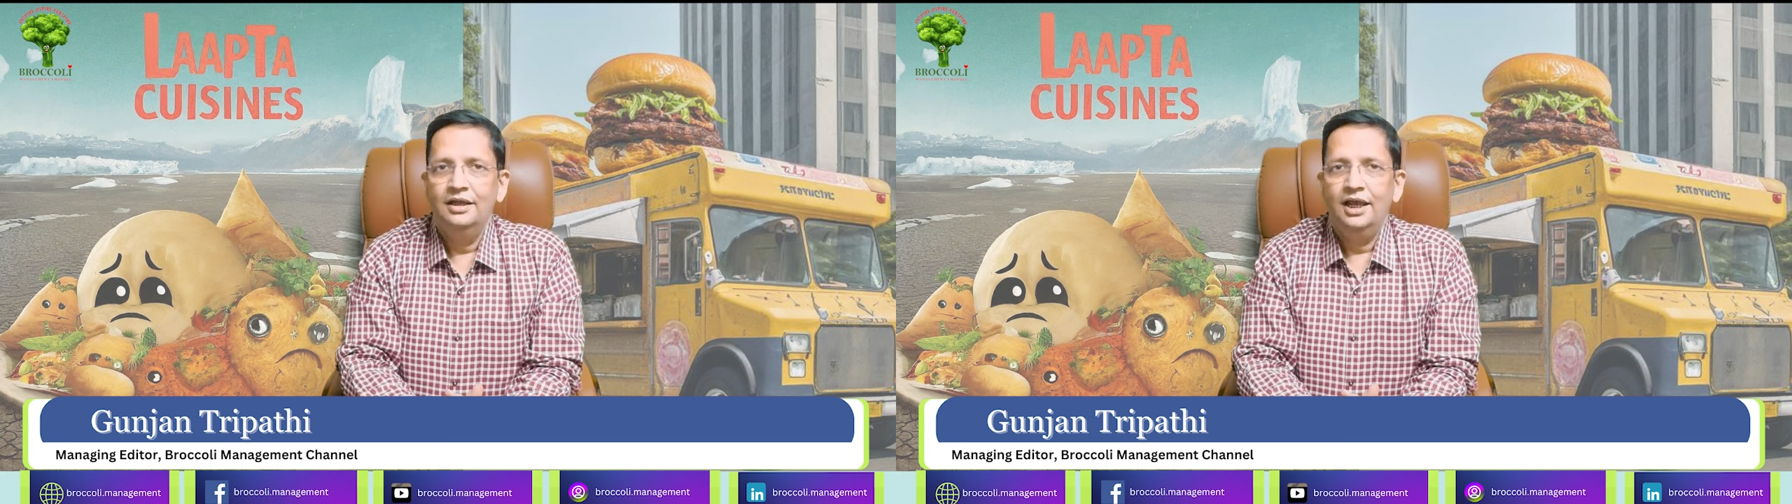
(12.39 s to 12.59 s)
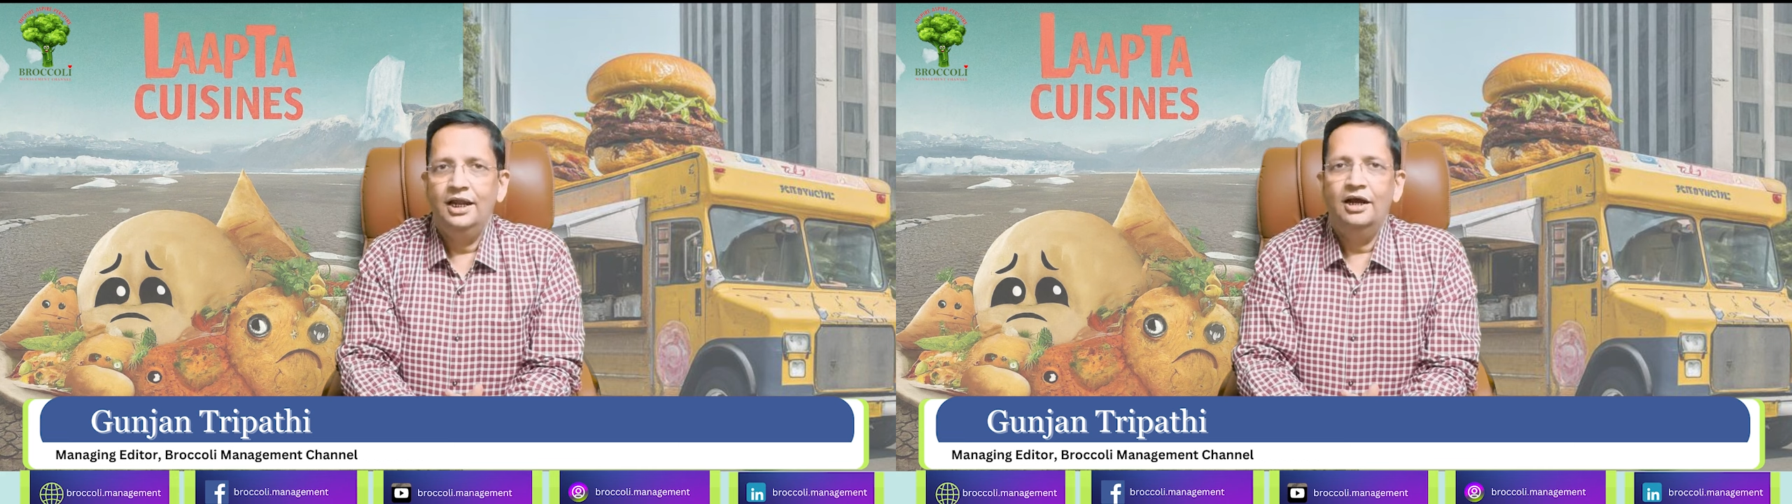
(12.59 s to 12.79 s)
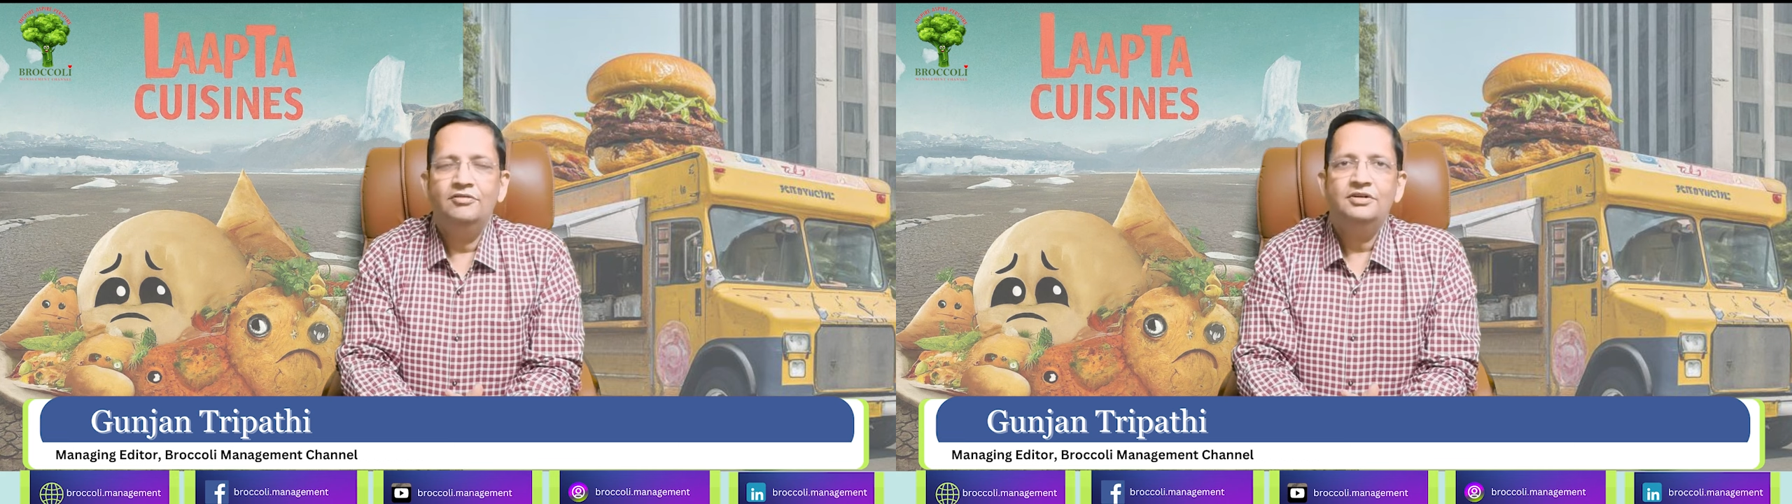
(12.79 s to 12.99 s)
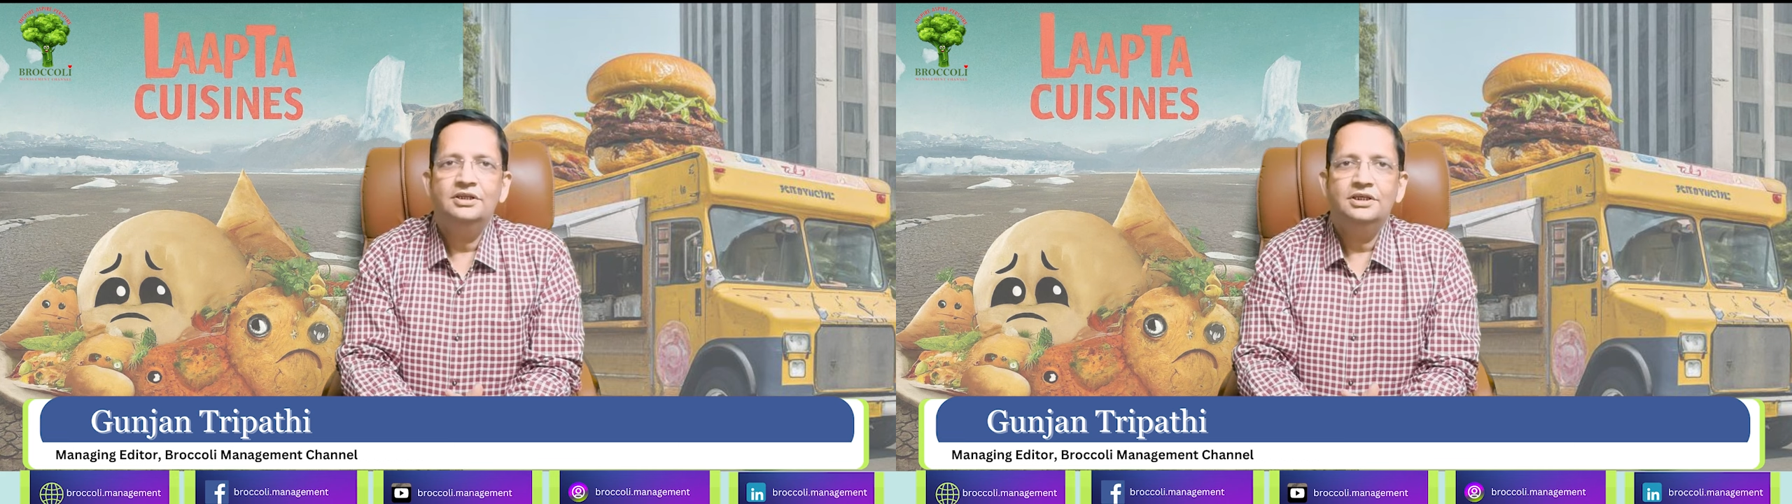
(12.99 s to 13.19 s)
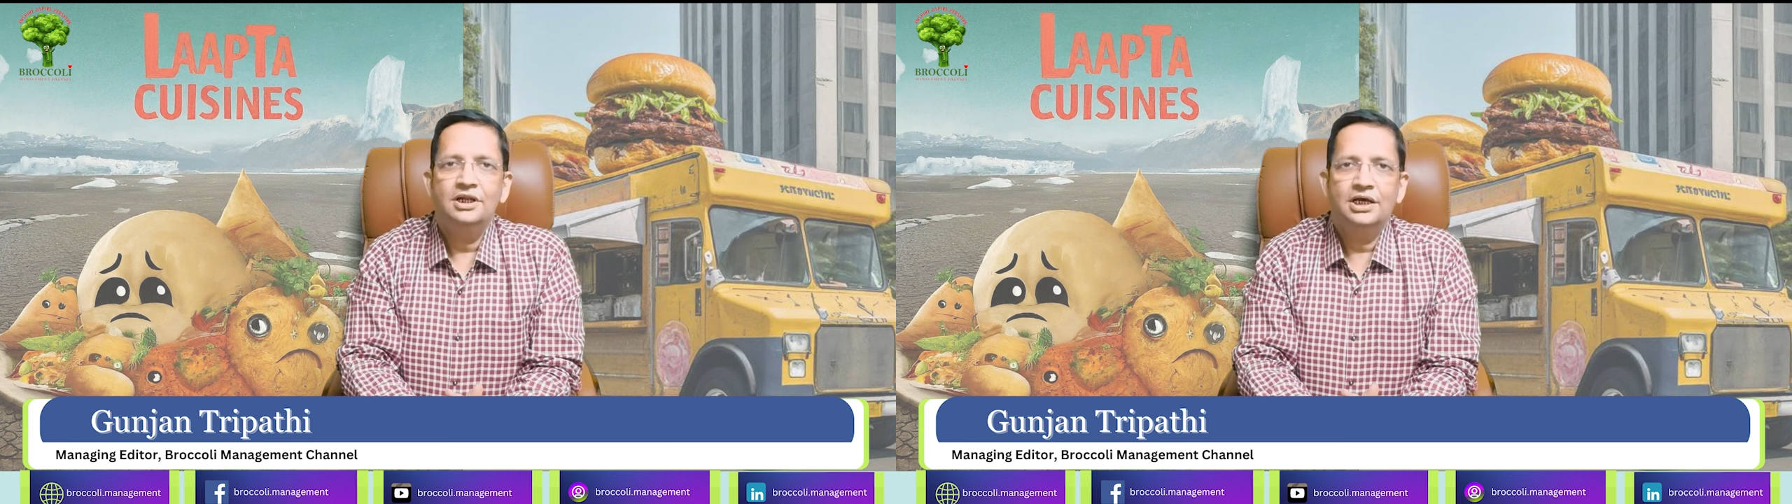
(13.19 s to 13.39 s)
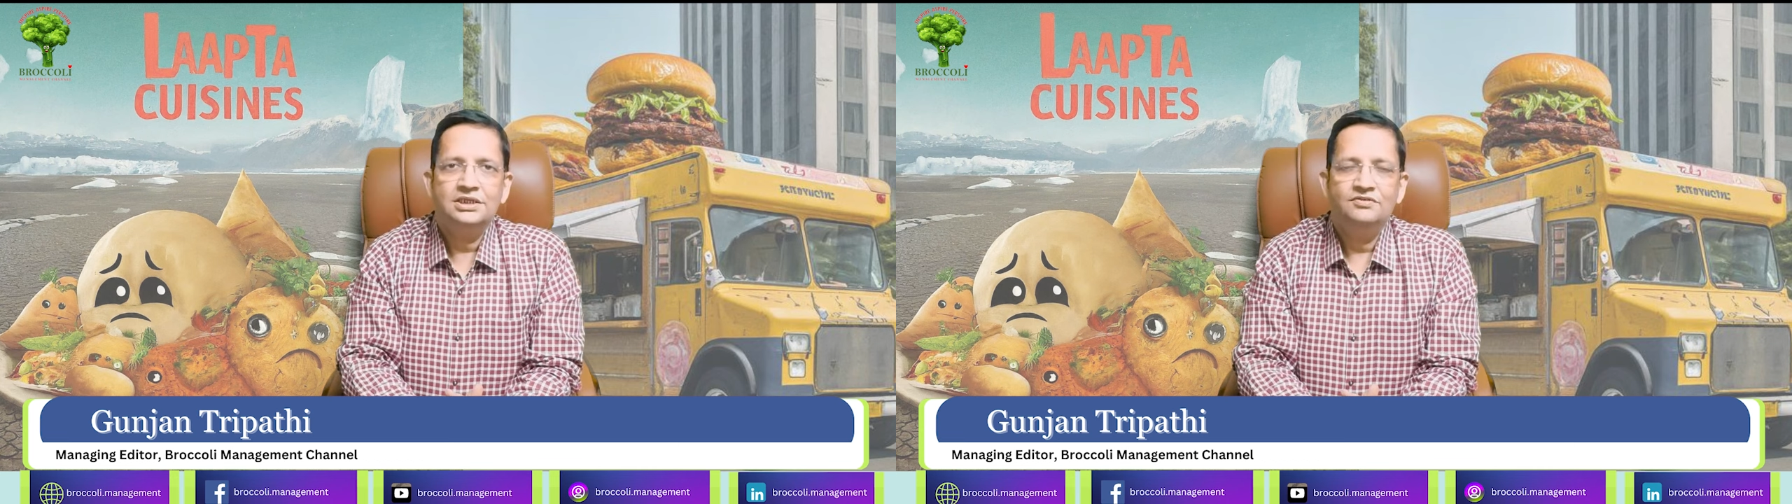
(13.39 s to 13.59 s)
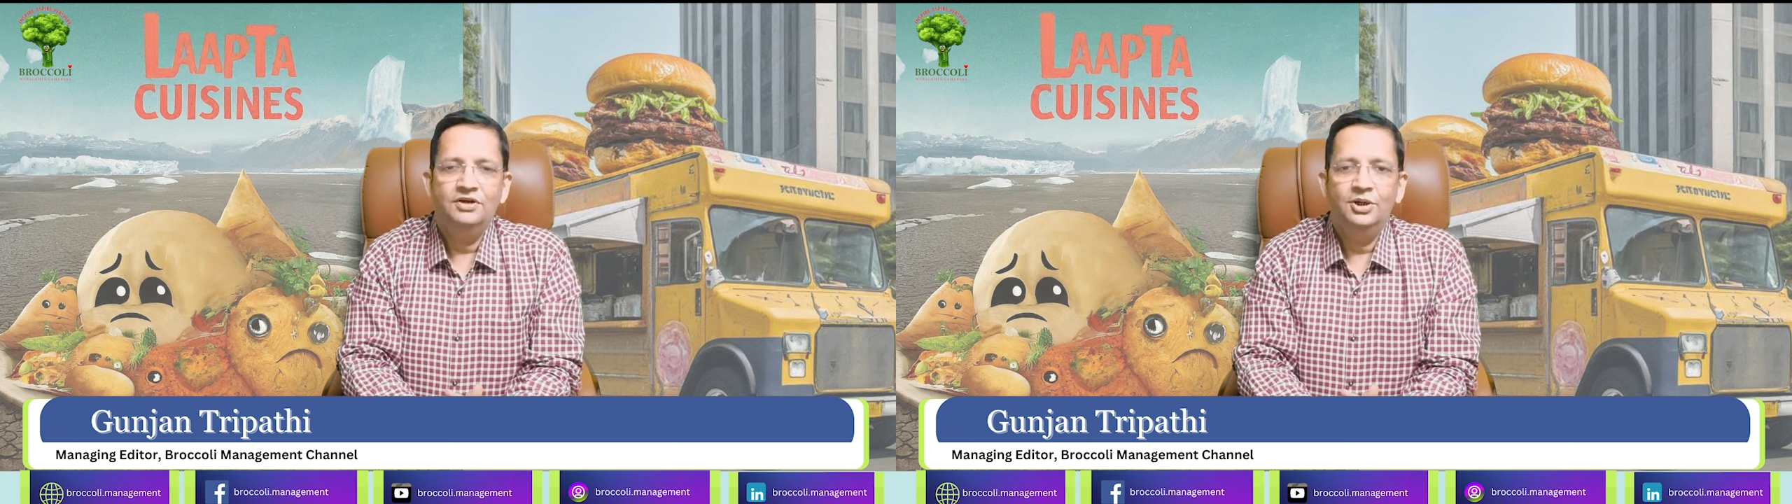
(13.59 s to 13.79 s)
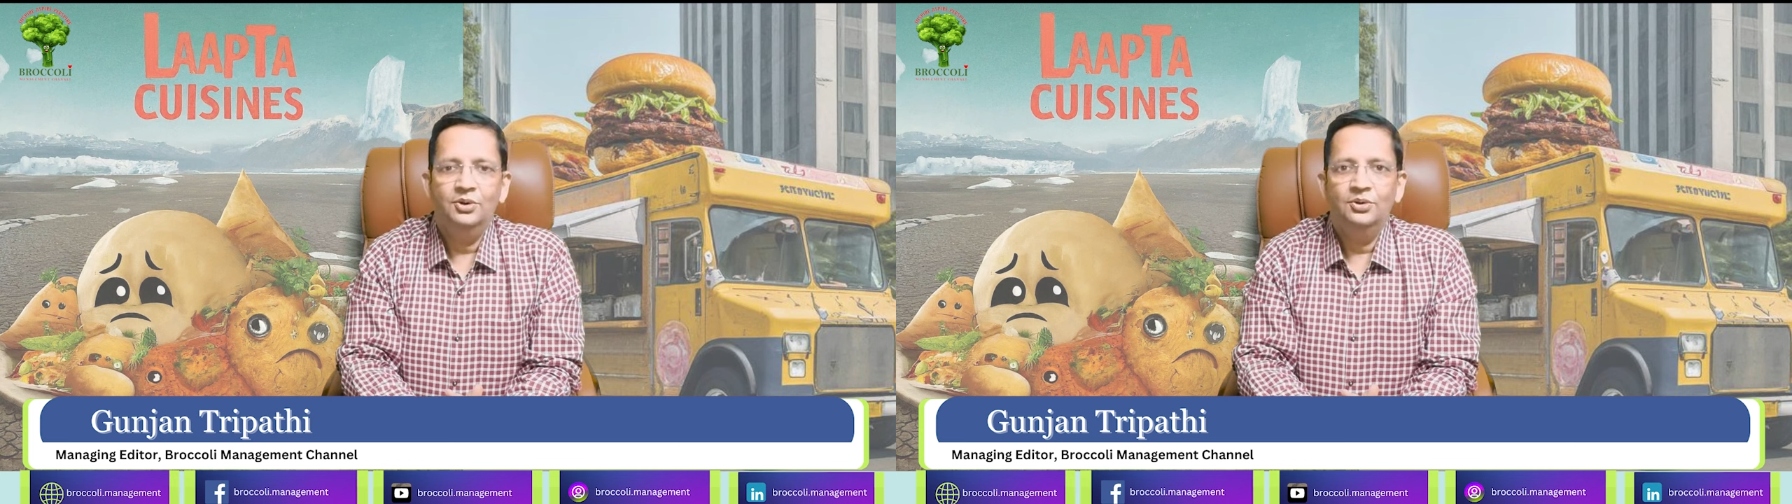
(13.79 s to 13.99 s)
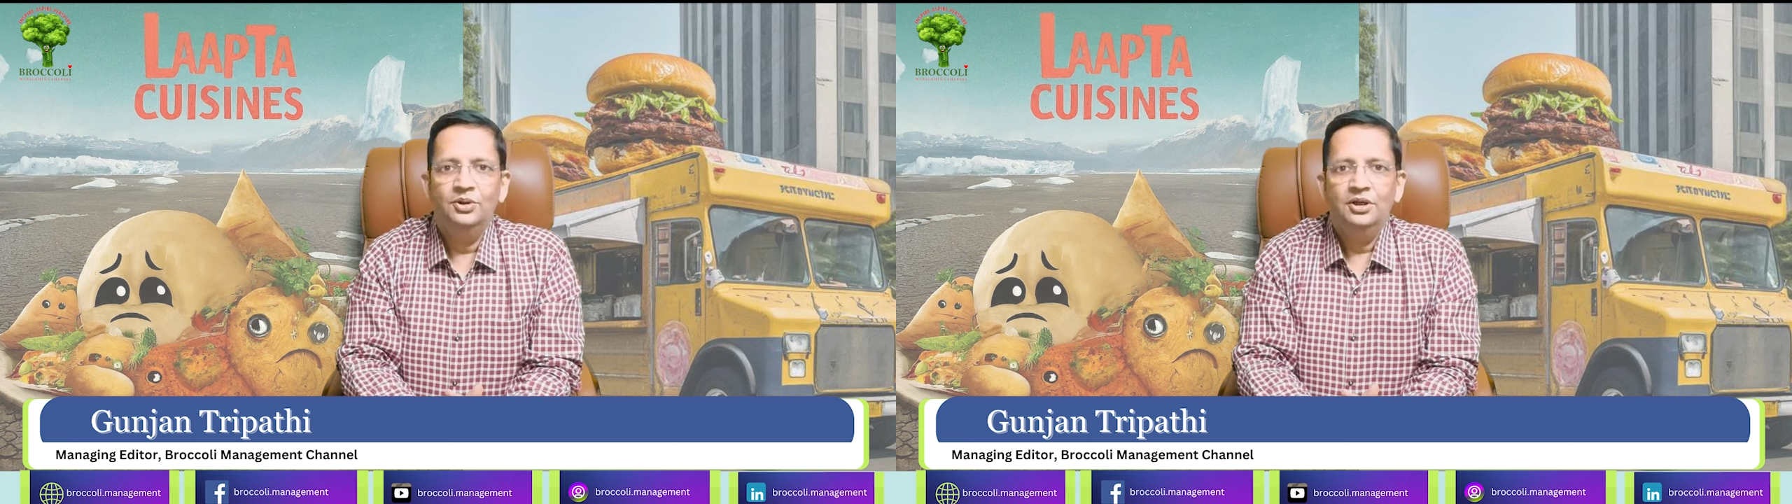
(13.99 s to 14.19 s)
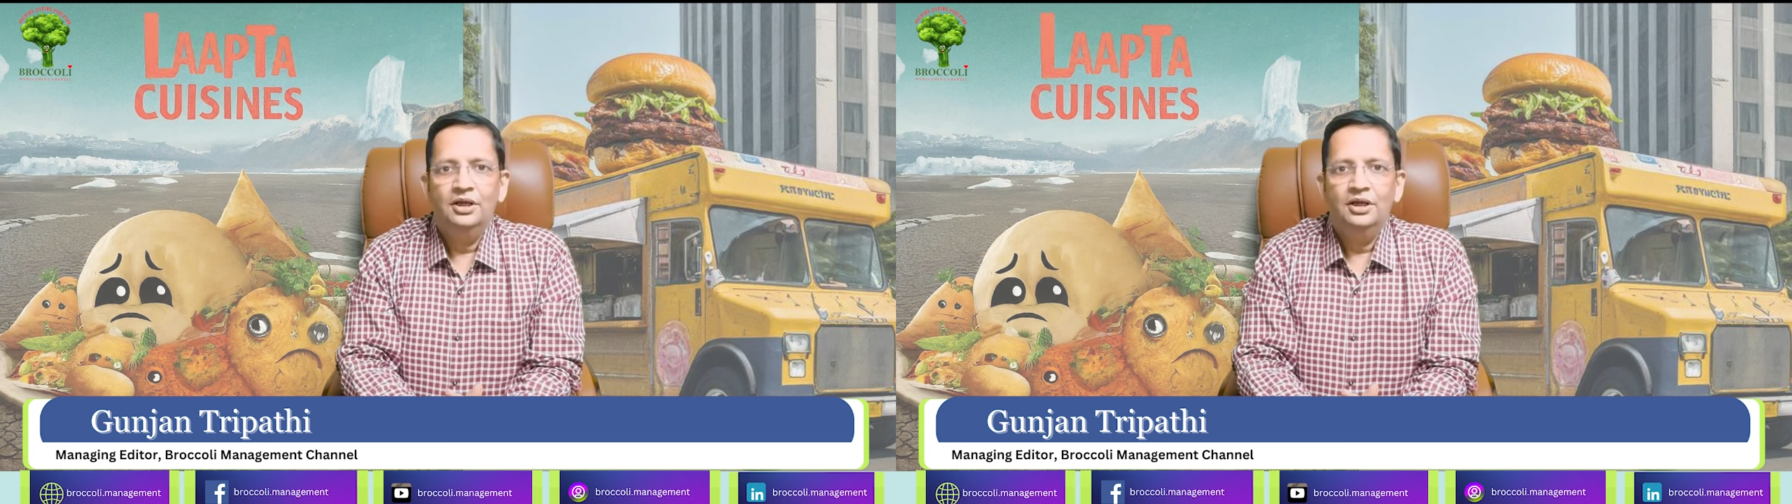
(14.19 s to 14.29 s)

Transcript: and after the last video